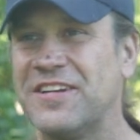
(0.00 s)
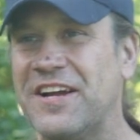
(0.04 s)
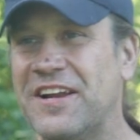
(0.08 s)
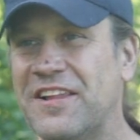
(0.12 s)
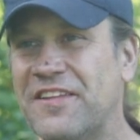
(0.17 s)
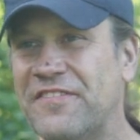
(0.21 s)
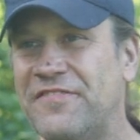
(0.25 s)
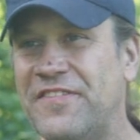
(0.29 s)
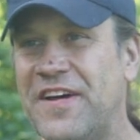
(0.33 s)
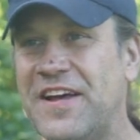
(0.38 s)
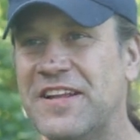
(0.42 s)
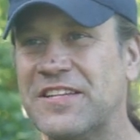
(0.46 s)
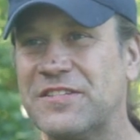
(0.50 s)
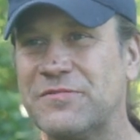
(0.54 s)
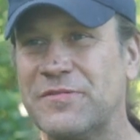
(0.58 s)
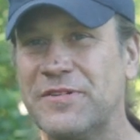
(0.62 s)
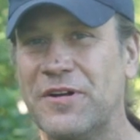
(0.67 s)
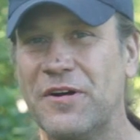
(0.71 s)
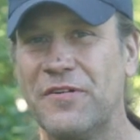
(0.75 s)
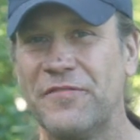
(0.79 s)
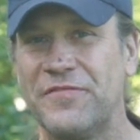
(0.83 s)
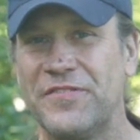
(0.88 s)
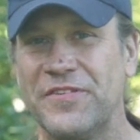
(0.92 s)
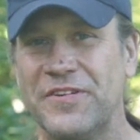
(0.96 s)
side of the fence, we
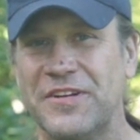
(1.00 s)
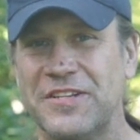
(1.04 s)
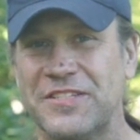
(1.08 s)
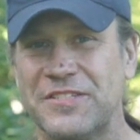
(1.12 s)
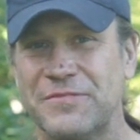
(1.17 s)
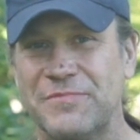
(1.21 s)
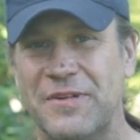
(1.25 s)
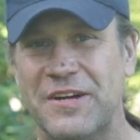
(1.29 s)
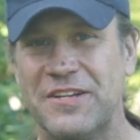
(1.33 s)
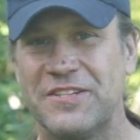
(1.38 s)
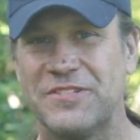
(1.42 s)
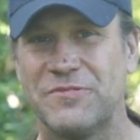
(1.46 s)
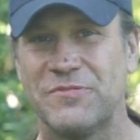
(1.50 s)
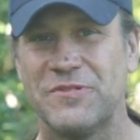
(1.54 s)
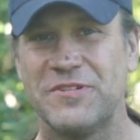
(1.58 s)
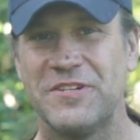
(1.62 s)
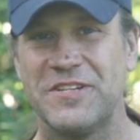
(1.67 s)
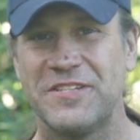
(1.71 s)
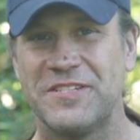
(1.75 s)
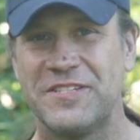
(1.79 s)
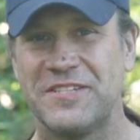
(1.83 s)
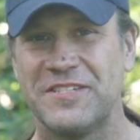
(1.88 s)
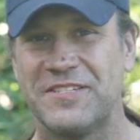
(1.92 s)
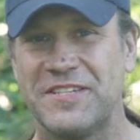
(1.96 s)
don't feel it so much. We're
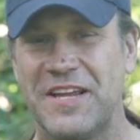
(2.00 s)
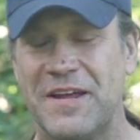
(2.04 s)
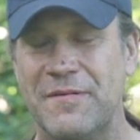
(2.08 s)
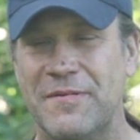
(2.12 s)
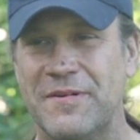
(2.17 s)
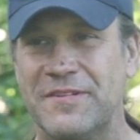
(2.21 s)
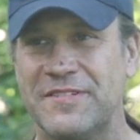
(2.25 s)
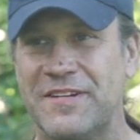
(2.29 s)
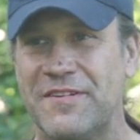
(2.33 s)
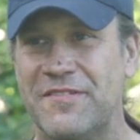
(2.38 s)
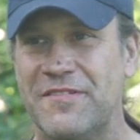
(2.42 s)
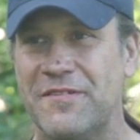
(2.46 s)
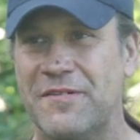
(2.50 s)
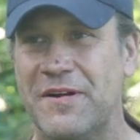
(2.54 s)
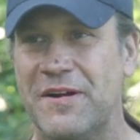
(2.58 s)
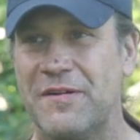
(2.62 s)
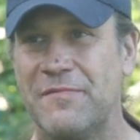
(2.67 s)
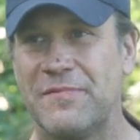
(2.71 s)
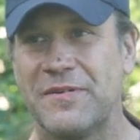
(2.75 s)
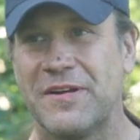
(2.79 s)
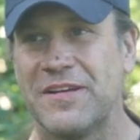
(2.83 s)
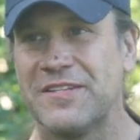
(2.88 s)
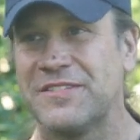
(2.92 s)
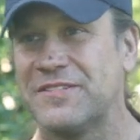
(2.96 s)
just the same as
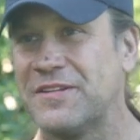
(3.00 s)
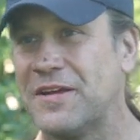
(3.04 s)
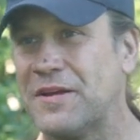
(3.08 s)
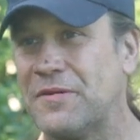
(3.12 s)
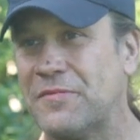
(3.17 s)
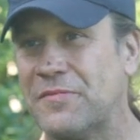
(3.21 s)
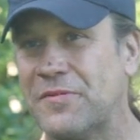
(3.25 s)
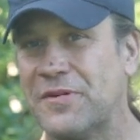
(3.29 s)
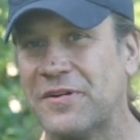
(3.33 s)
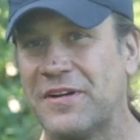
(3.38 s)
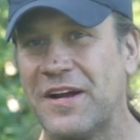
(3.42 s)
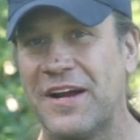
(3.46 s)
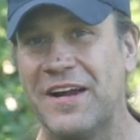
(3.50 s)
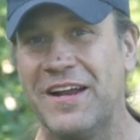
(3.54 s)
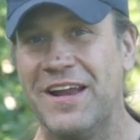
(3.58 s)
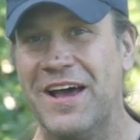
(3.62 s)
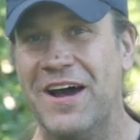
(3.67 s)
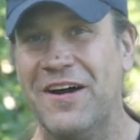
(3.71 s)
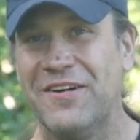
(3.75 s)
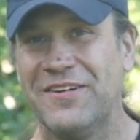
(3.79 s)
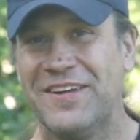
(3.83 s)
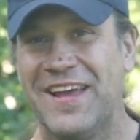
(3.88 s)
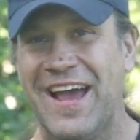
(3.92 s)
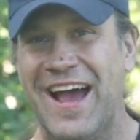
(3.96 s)
everywhere, because like, we're kind
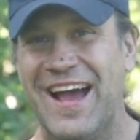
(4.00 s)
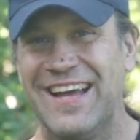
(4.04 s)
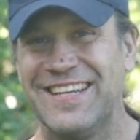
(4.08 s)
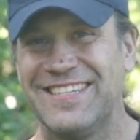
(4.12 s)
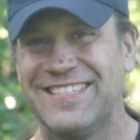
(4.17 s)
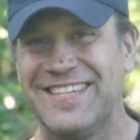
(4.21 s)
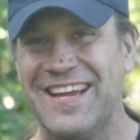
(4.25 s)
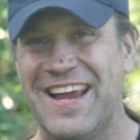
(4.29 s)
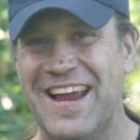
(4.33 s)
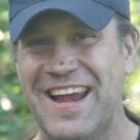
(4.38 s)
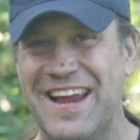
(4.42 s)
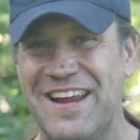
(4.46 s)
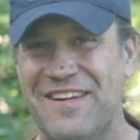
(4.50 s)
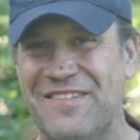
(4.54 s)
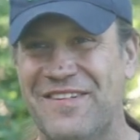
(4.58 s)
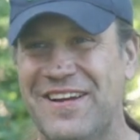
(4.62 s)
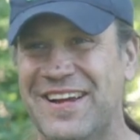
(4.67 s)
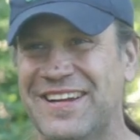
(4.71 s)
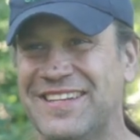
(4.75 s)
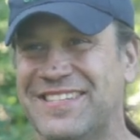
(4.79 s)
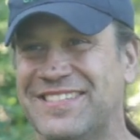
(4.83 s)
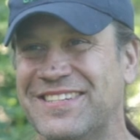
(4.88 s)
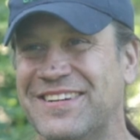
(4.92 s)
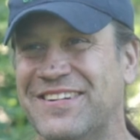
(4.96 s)
of outcast
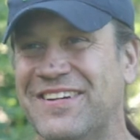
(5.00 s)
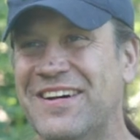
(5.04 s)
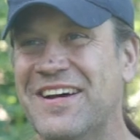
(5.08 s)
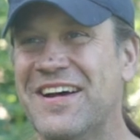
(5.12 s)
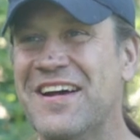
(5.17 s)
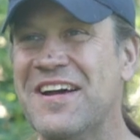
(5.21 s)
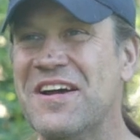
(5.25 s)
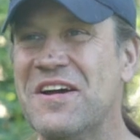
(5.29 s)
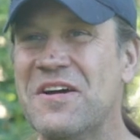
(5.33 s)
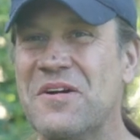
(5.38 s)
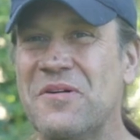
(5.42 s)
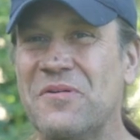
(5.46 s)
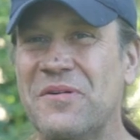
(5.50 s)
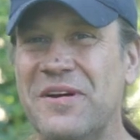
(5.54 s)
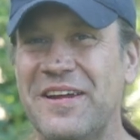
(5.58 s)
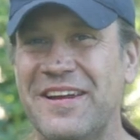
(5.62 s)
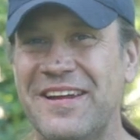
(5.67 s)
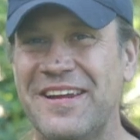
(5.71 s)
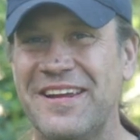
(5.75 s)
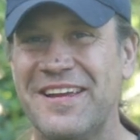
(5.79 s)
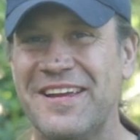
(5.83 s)
anyway. So, we